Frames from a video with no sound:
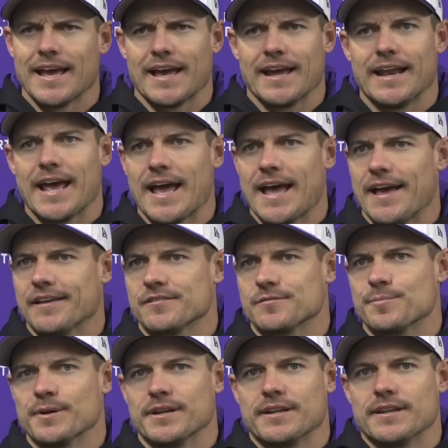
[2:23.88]
Yeah, it
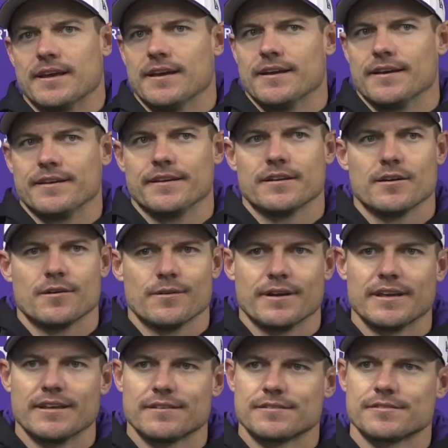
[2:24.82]
has, but, you know,
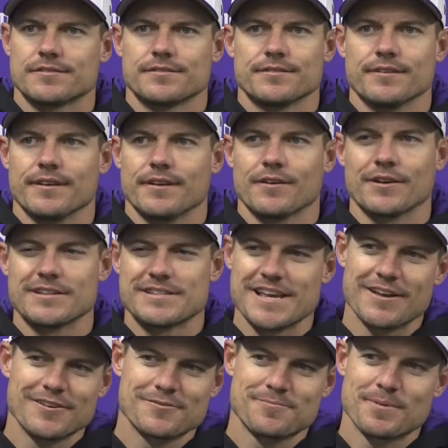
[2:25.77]
you can
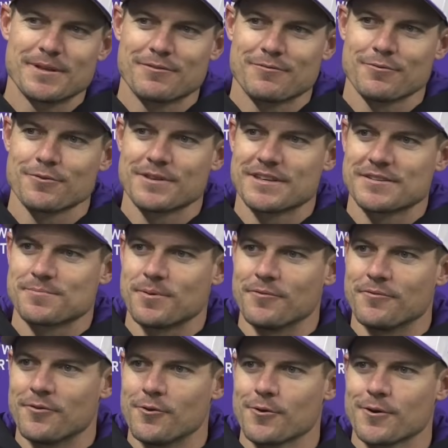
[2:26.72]
tell he's been through this
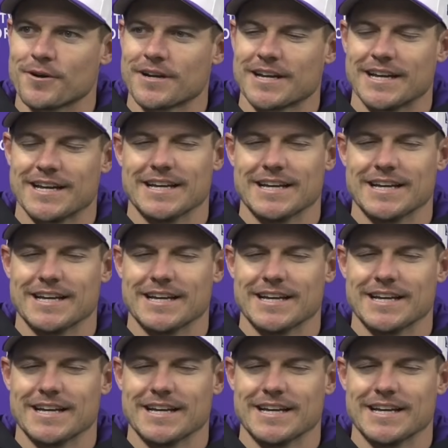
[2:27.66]
before.